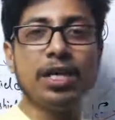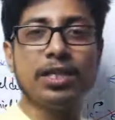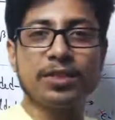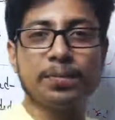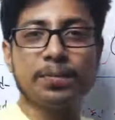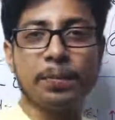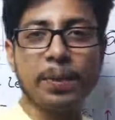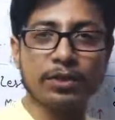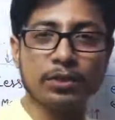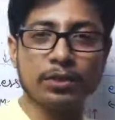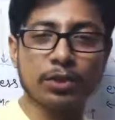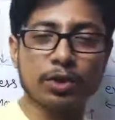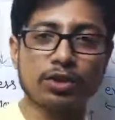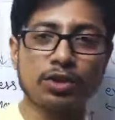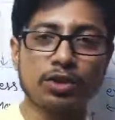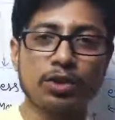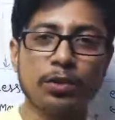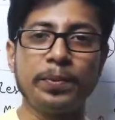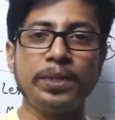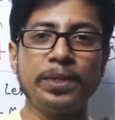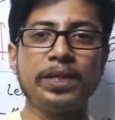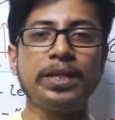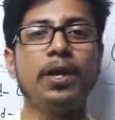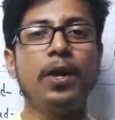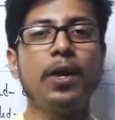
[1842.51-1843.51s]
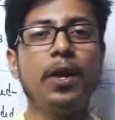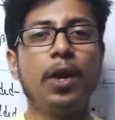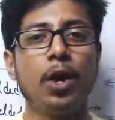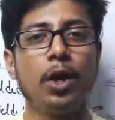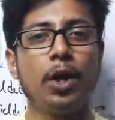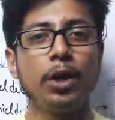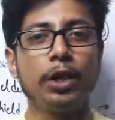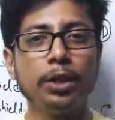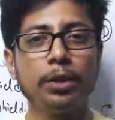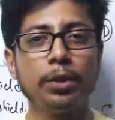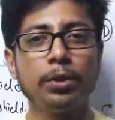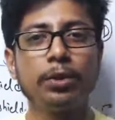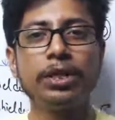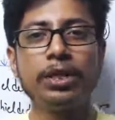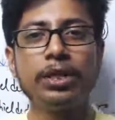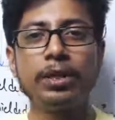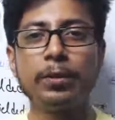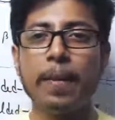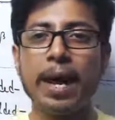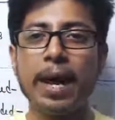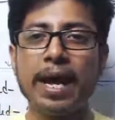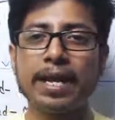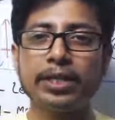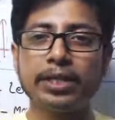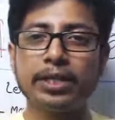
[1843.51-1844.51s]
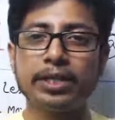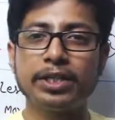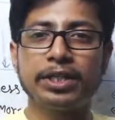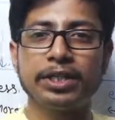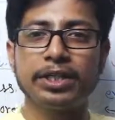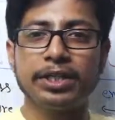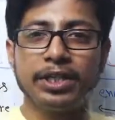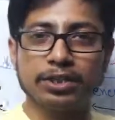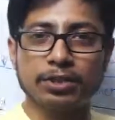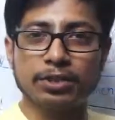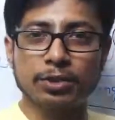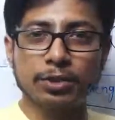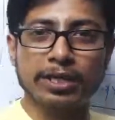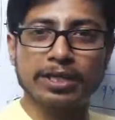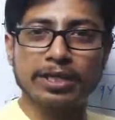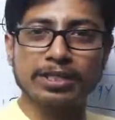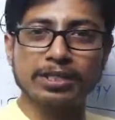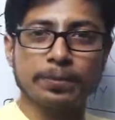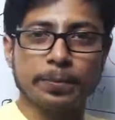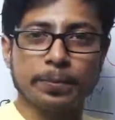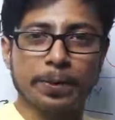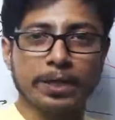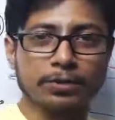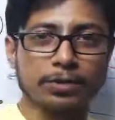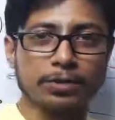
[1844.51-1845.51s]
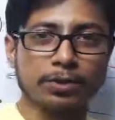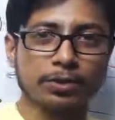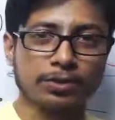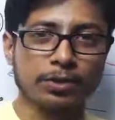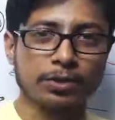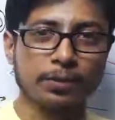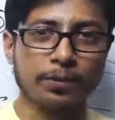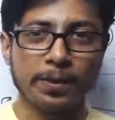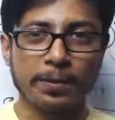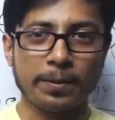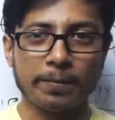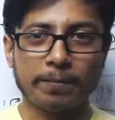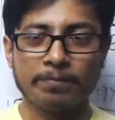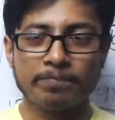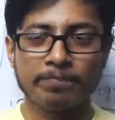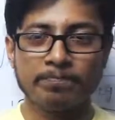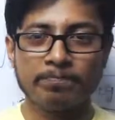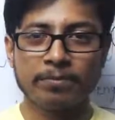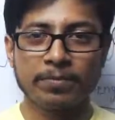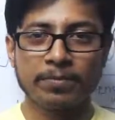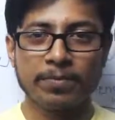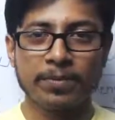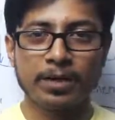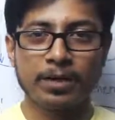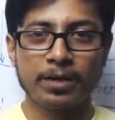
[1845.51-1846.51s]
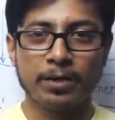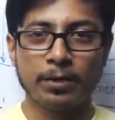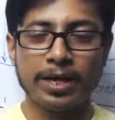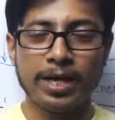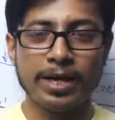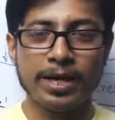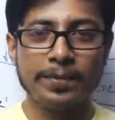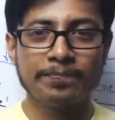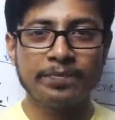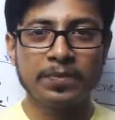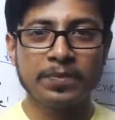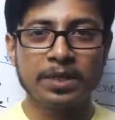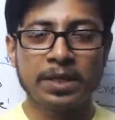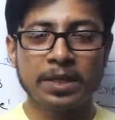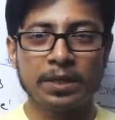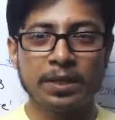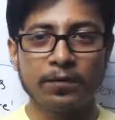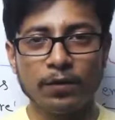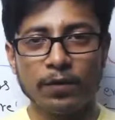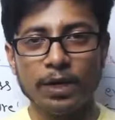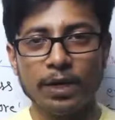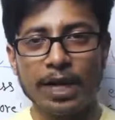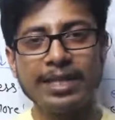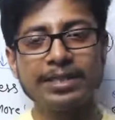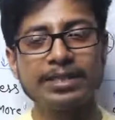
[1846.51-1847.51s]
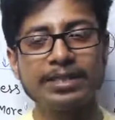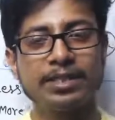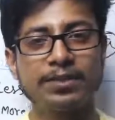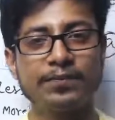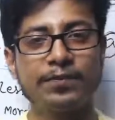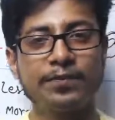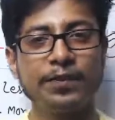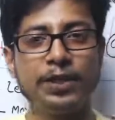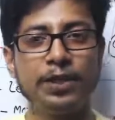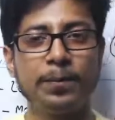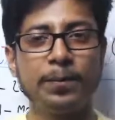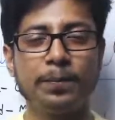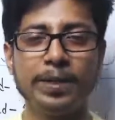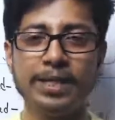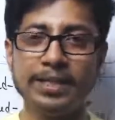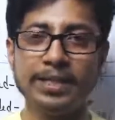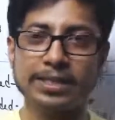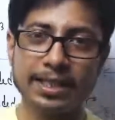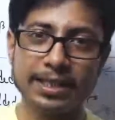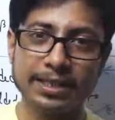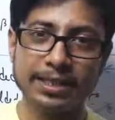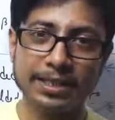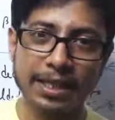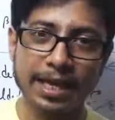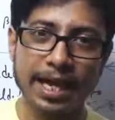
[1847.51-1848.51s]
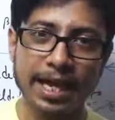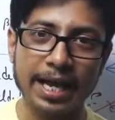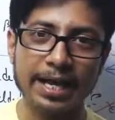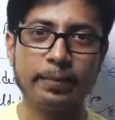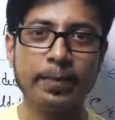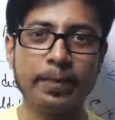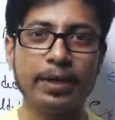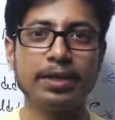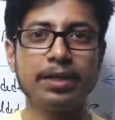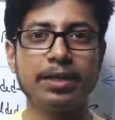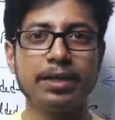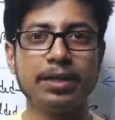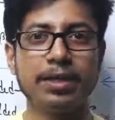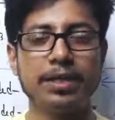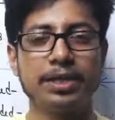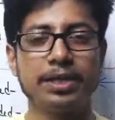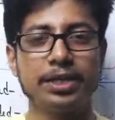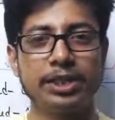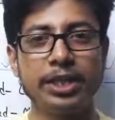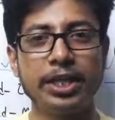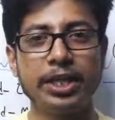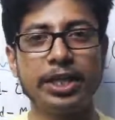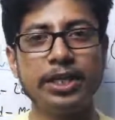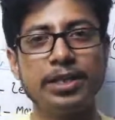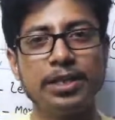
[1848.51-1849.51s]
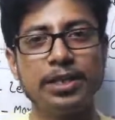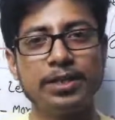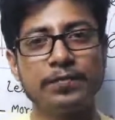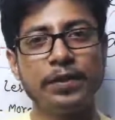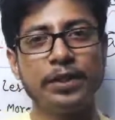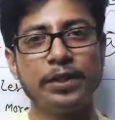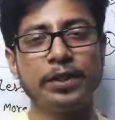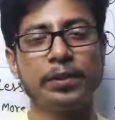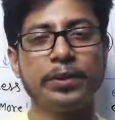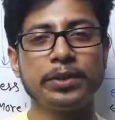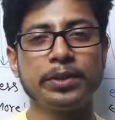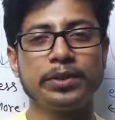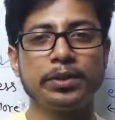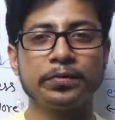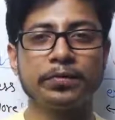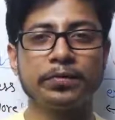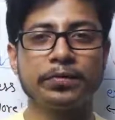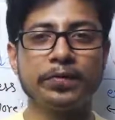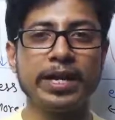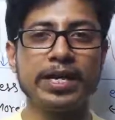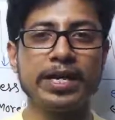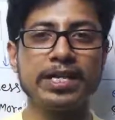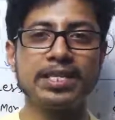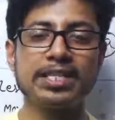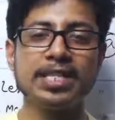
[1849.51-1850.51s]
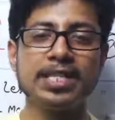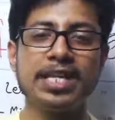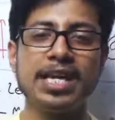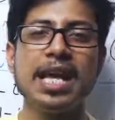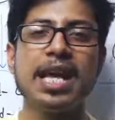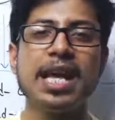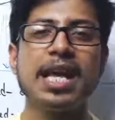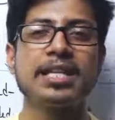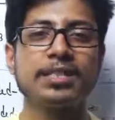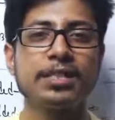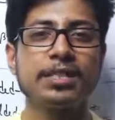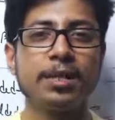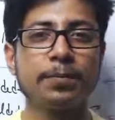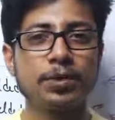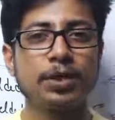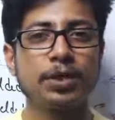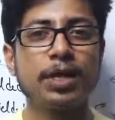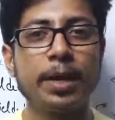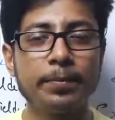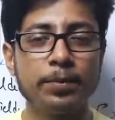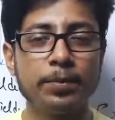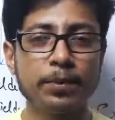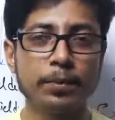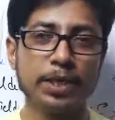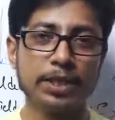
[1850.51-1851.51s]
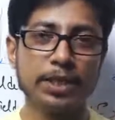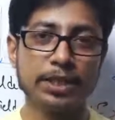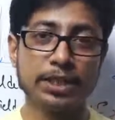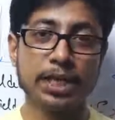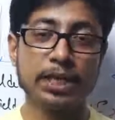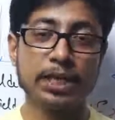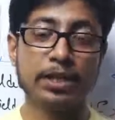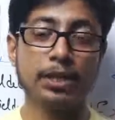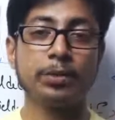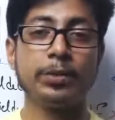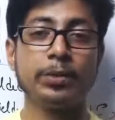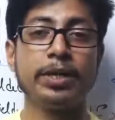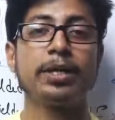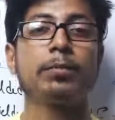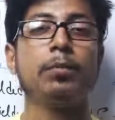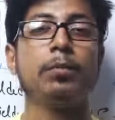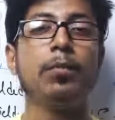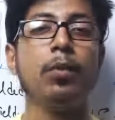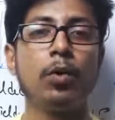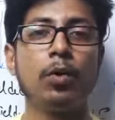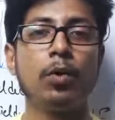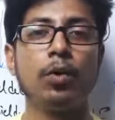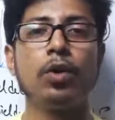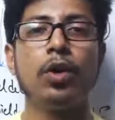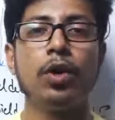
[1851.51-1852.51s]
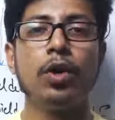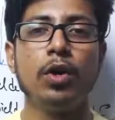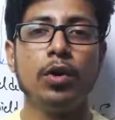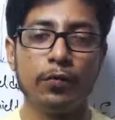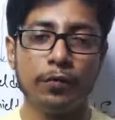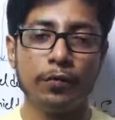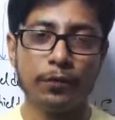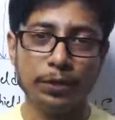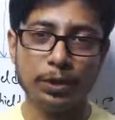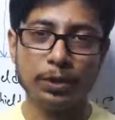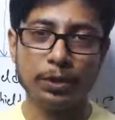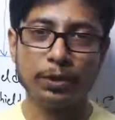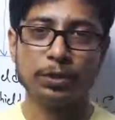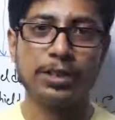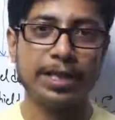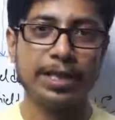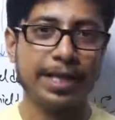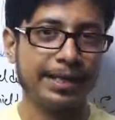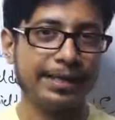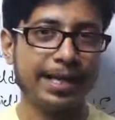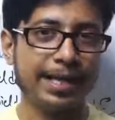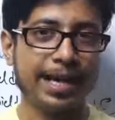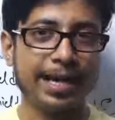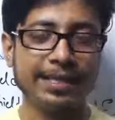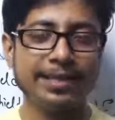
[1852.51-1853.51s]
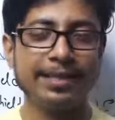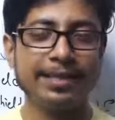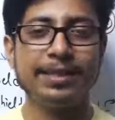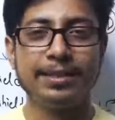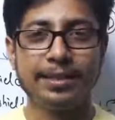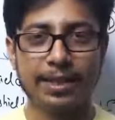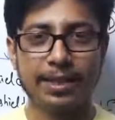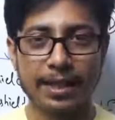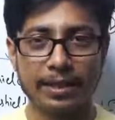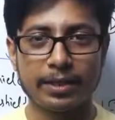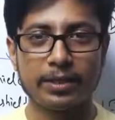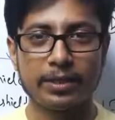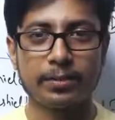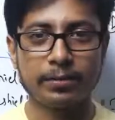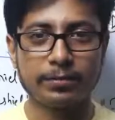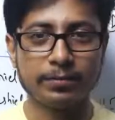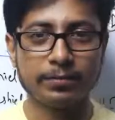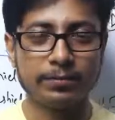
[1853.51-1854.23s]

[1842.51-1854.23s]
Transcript: spectroscopy, or nuclear magnetic resonance spectroscopy. Okay, if you like this video, please hit the like button, share this video with your friends, and subscribe to my channel to get more videos like that. Thank you.